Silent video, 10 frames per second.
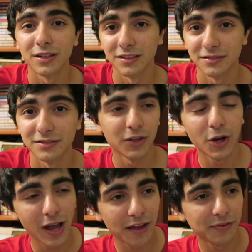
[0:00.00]
of. You
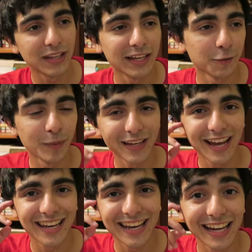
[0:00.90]
know, I feel like it's been
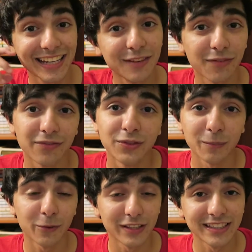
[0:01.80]
kind of negative.
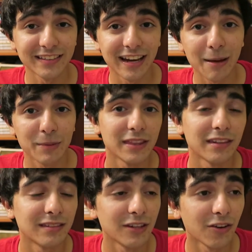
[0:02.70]
Some great things that happened
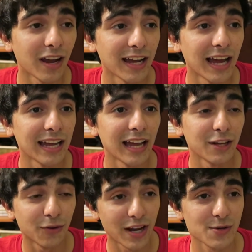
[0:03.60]
this year. I
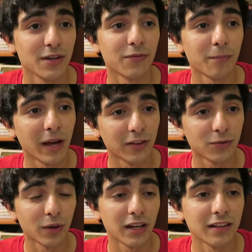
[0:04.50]
graduated from high
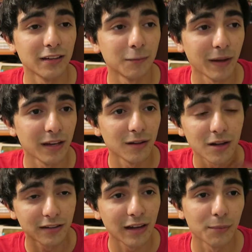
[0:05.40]
school. I got to spend a
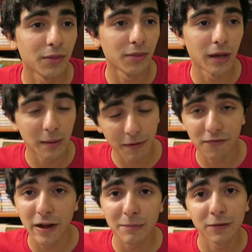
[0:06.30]
lot of time with my
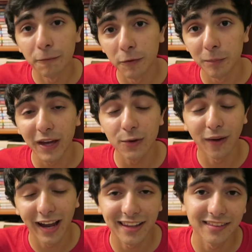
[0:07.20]
family from Spain,
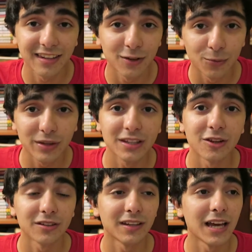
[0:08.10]
who I hadn't seen in a really
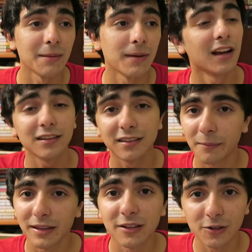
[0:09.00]
long time. Got to see
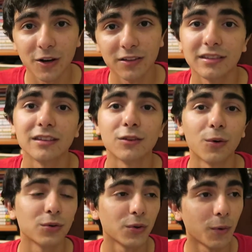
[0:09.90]
my little cousin,
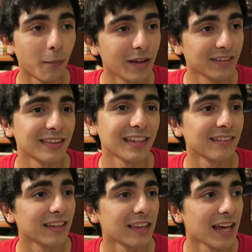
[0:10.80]
so amazing
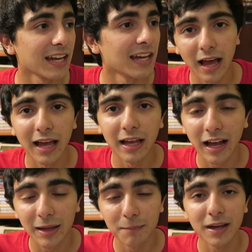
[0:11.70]
things like that.
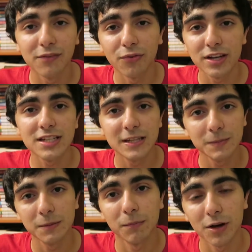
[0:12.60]
I made
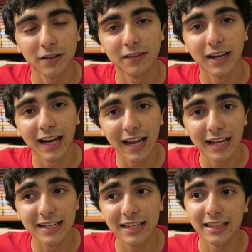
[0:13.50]
friendships and bonds that
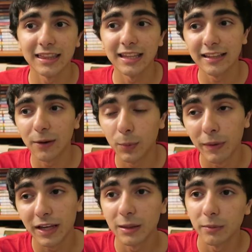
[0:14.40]
I didn't think that I would
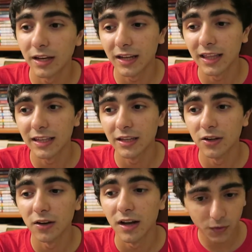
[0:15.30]
make at the beginning of the
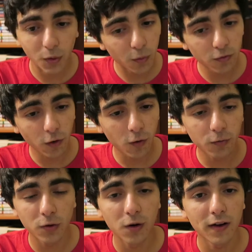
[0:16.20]
year. So
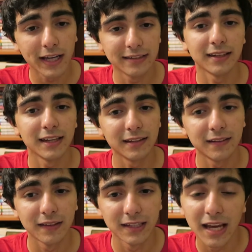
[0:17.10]
overall, I'd
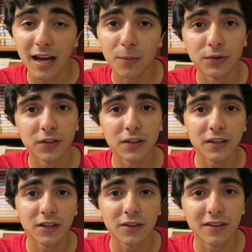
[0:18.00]
say, yeah, it was a good
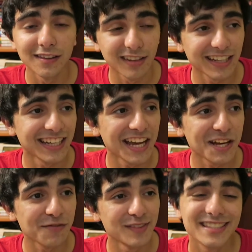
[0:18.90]
year. The second
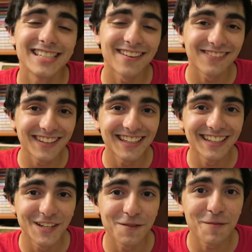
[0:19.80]
half definitely
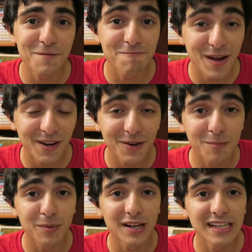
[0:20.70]
could have been better,
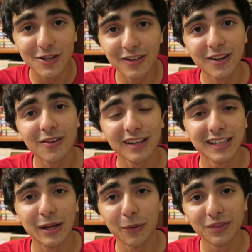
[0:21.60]
but you know,
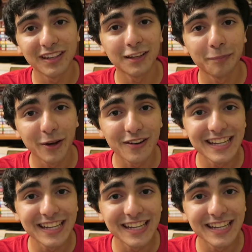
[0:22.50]
it was an experience.